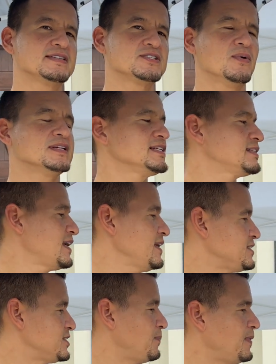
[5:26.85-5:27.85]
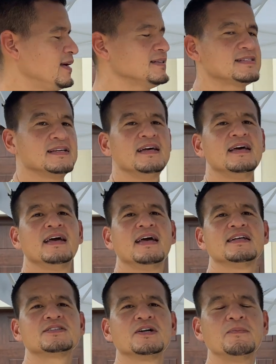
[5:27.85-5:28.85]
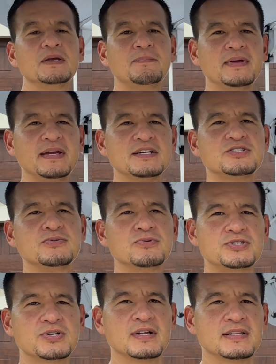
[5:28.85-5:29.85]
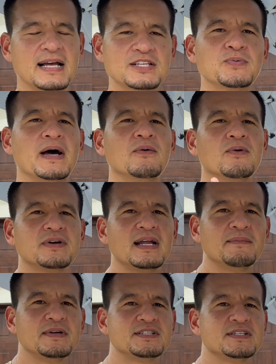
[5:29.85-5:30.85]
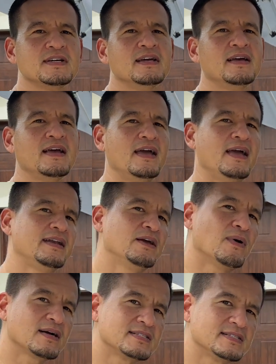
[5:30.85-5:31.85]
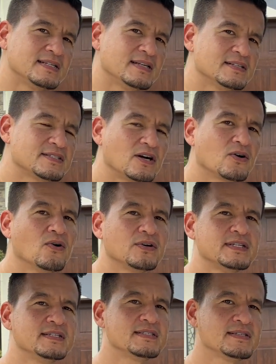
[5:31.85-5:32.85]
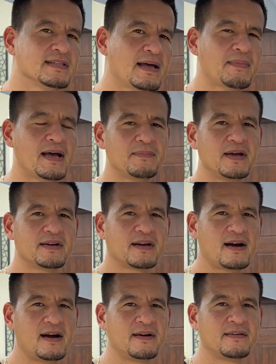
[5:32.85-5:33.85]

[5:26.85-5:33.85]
So once it hits the paint, it's going to be pH neutral. That's why it won't damage any waxy sealants or coatings that might be on the car.